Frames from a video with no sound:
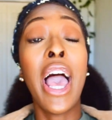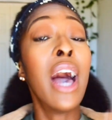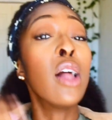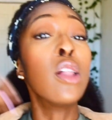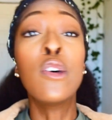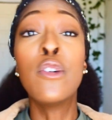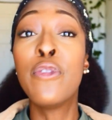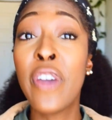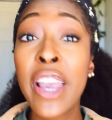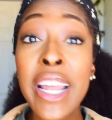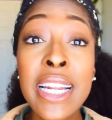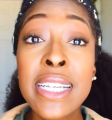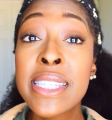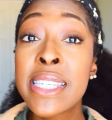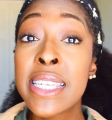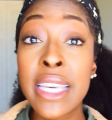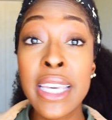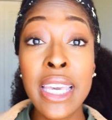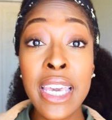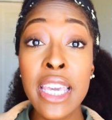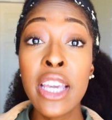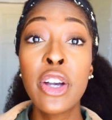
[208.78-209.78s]
elevated to
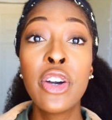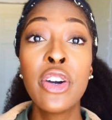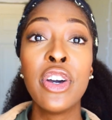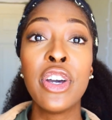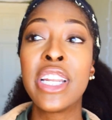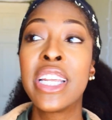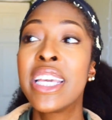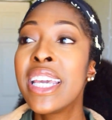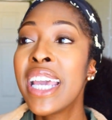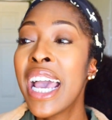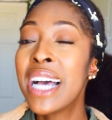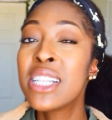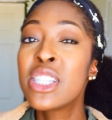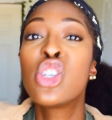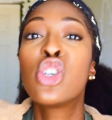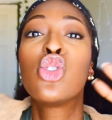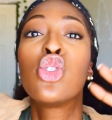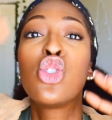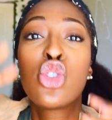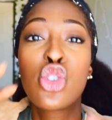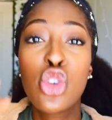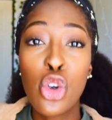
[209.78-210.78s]
kinghood. He had to
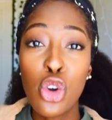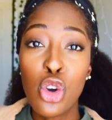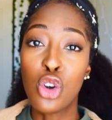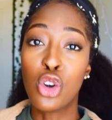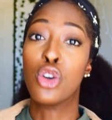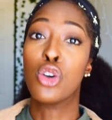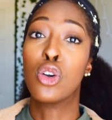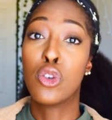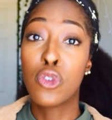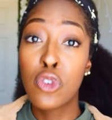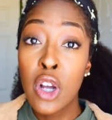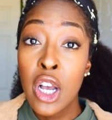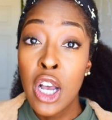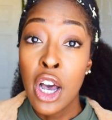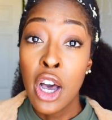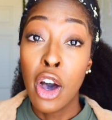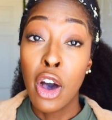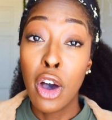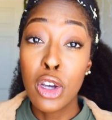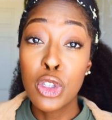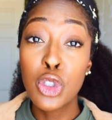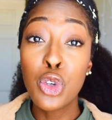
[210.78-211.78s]
serve
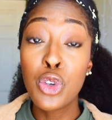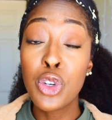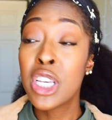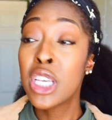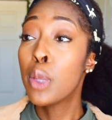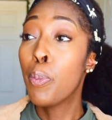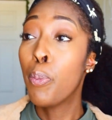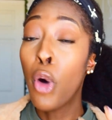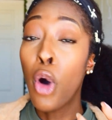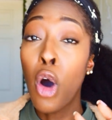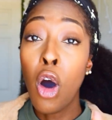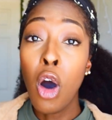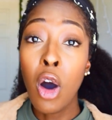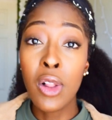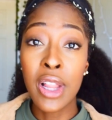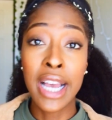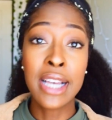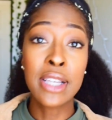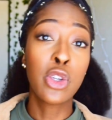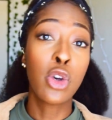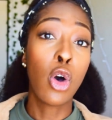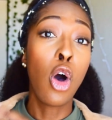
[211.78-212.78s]
underneath Paul
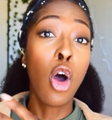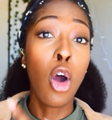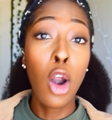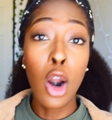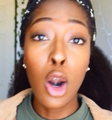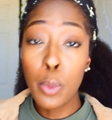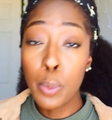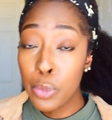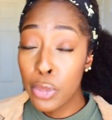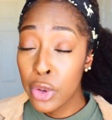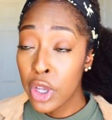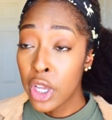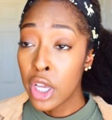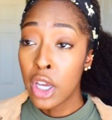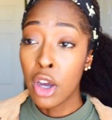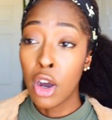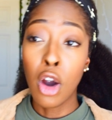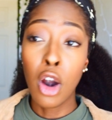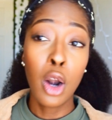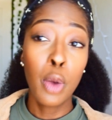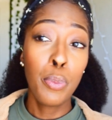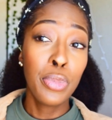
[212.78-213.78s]
as a harp,
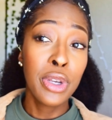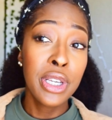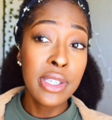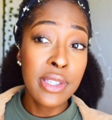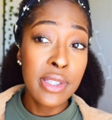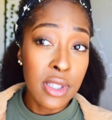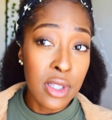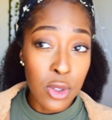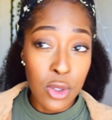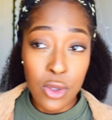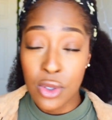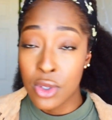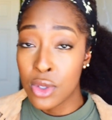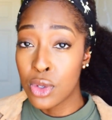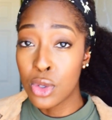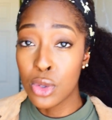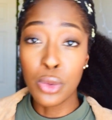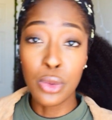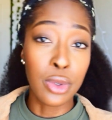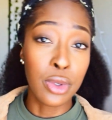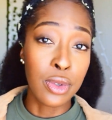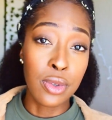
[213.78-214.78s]
harpist. He was
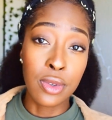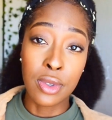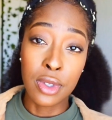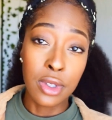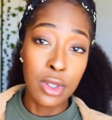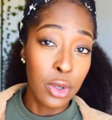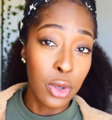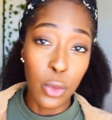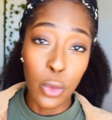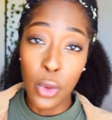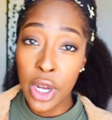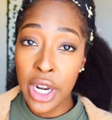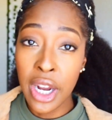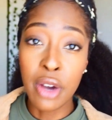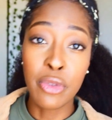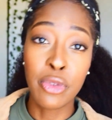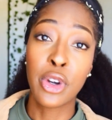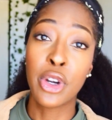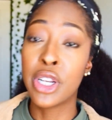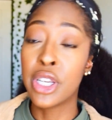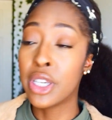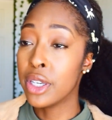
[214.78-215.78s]
doing, you know,
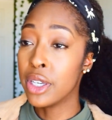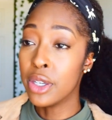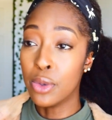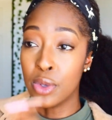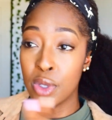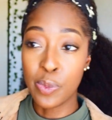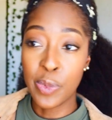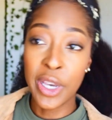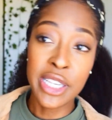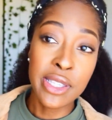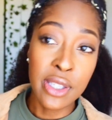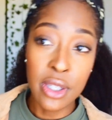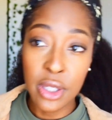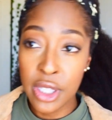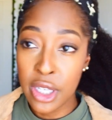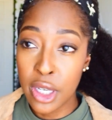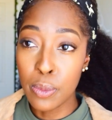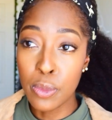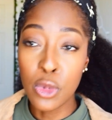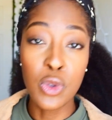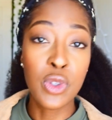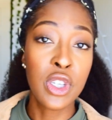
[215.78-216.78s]
whatever. He, he was
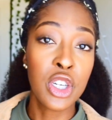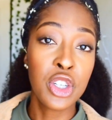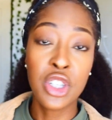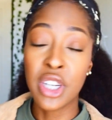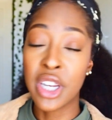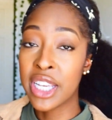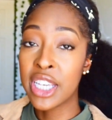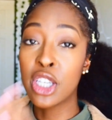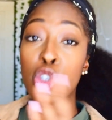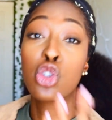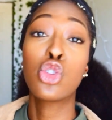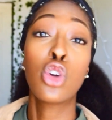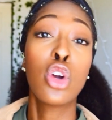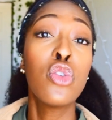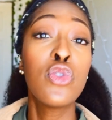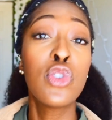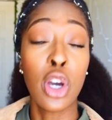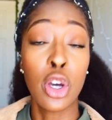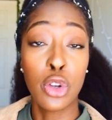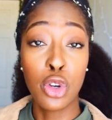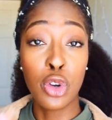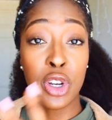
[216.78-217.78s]
basically a musician. He
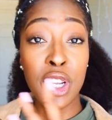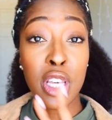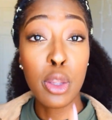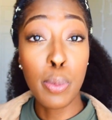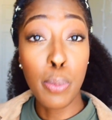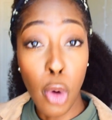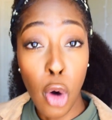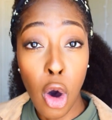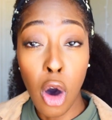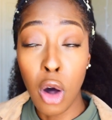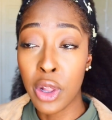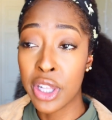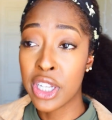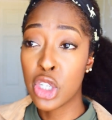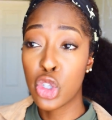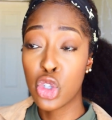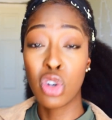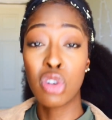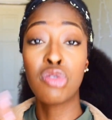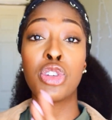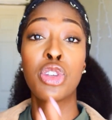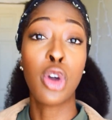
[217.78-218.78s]
served underneath Paul, and he
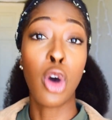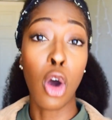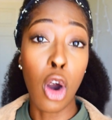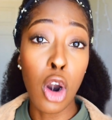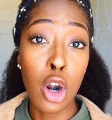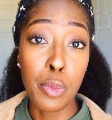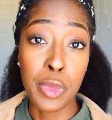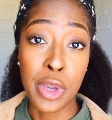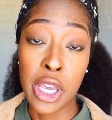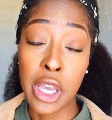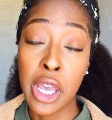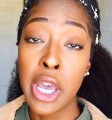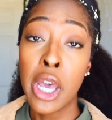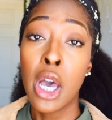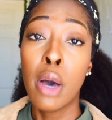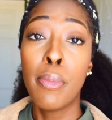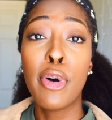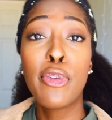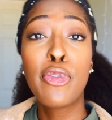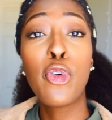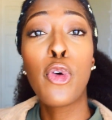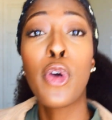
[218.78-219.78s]
served in the army
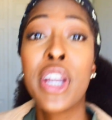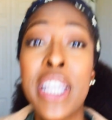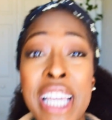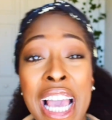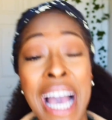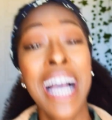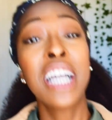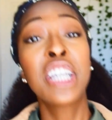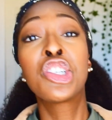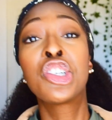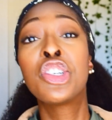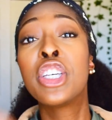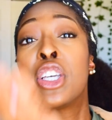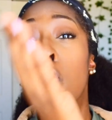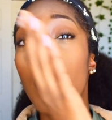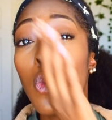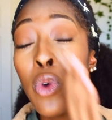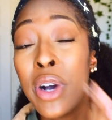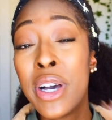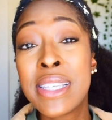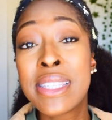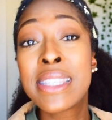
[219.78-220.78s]
before he actually
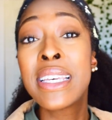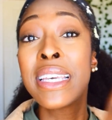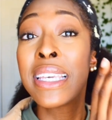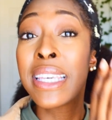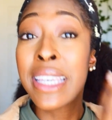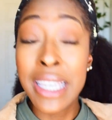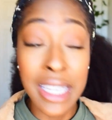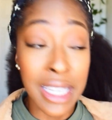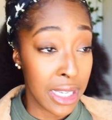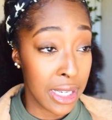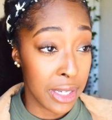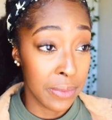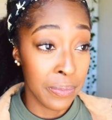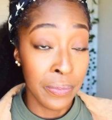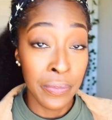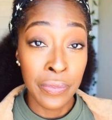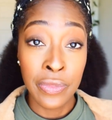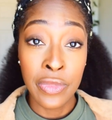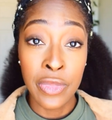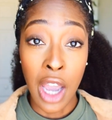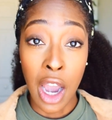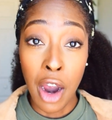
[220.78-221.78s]
was king.
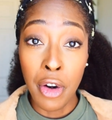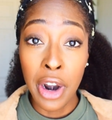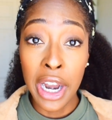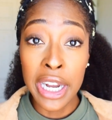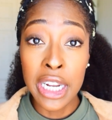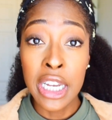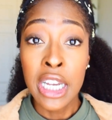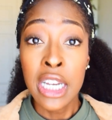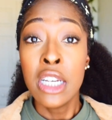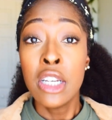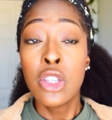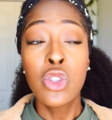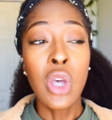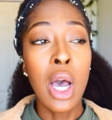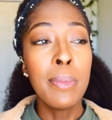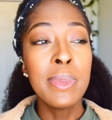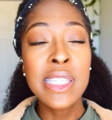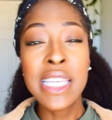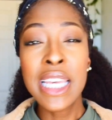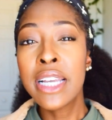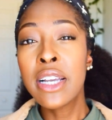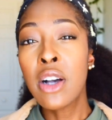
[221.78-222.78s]
All right. So
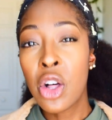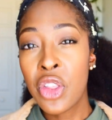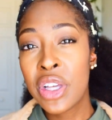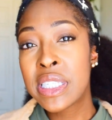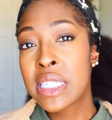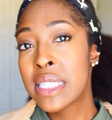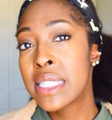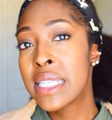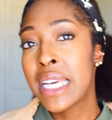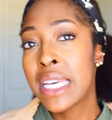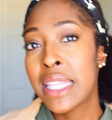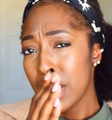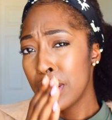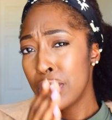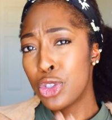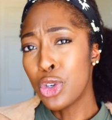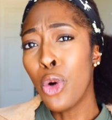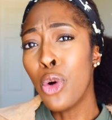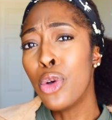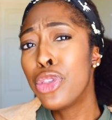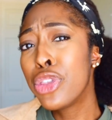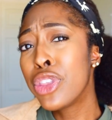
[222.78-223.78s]
I'm saying all that to say,
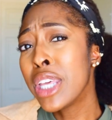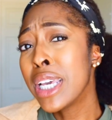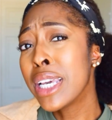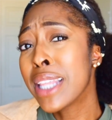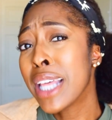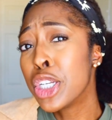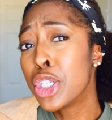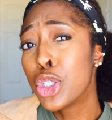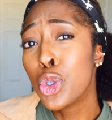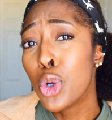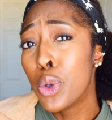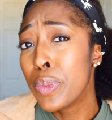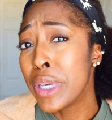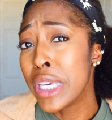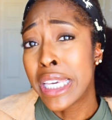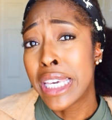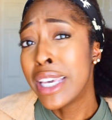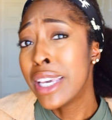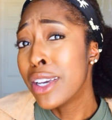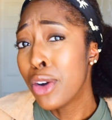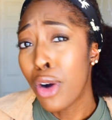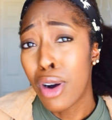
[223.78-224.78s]
don't think that you will be
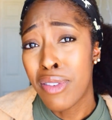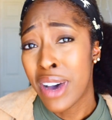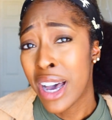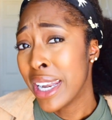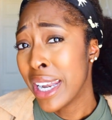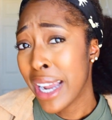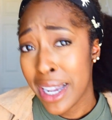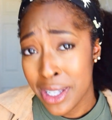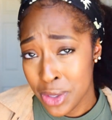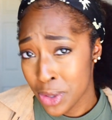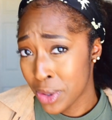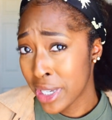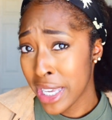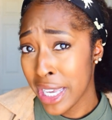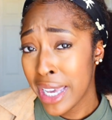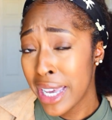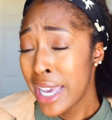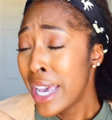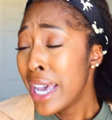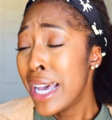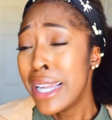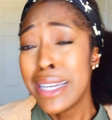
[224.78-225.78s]
king overnight.
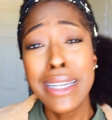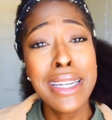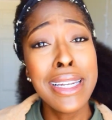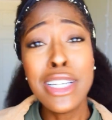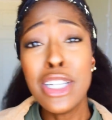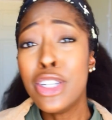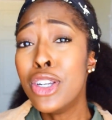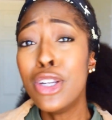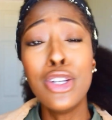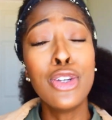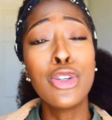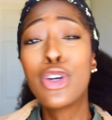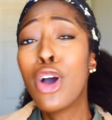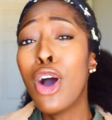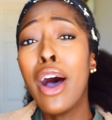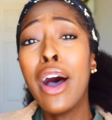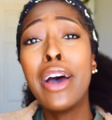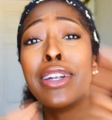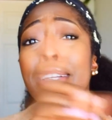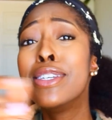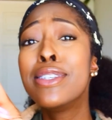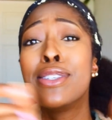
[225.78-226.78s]
Okay.
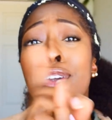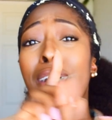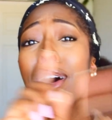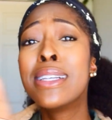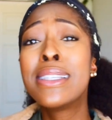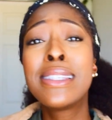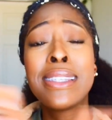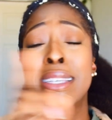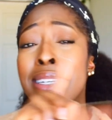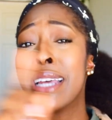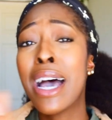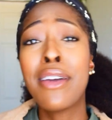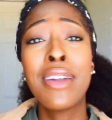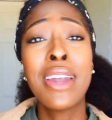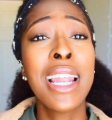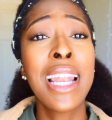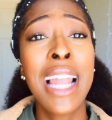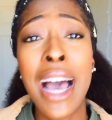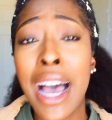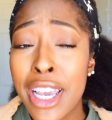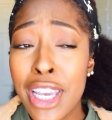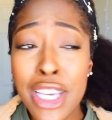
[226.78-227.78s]
God is not
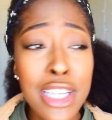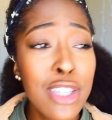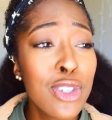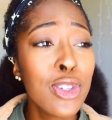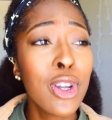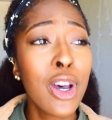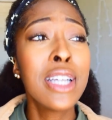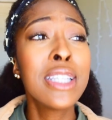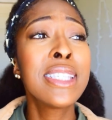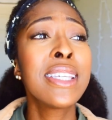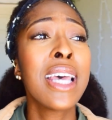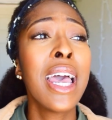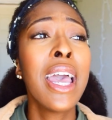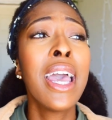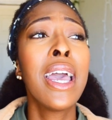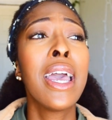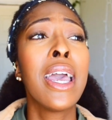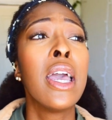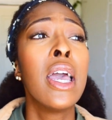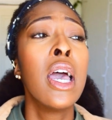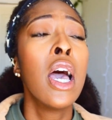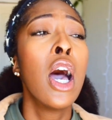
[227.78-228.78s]
Cinderella. He's not
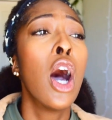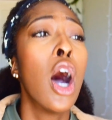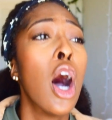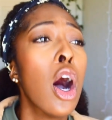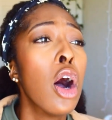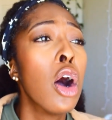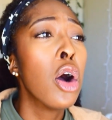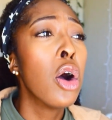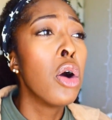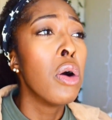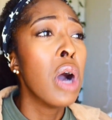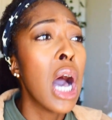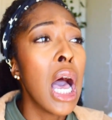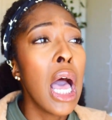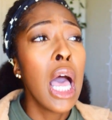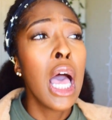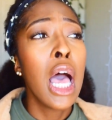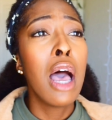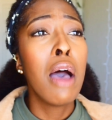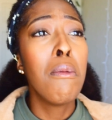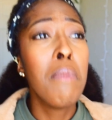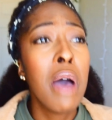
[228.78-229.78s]
a, oh,
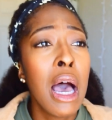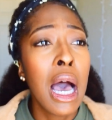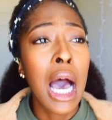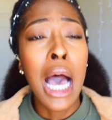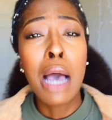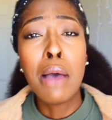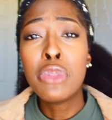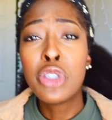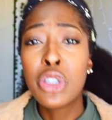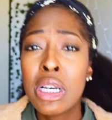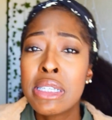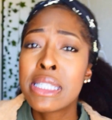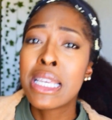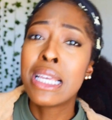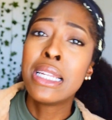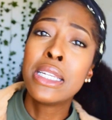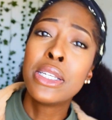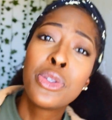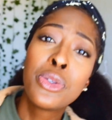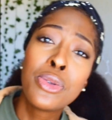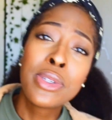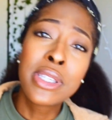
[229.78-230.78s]
um, I'm just a
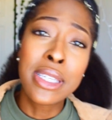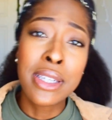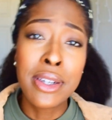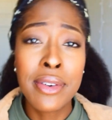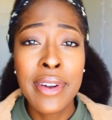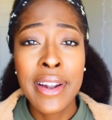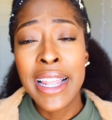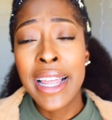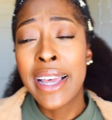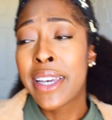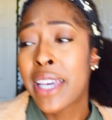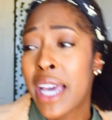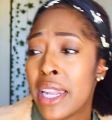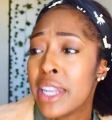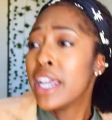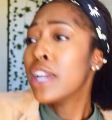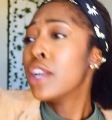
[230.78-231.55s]
little Cinderella girl, and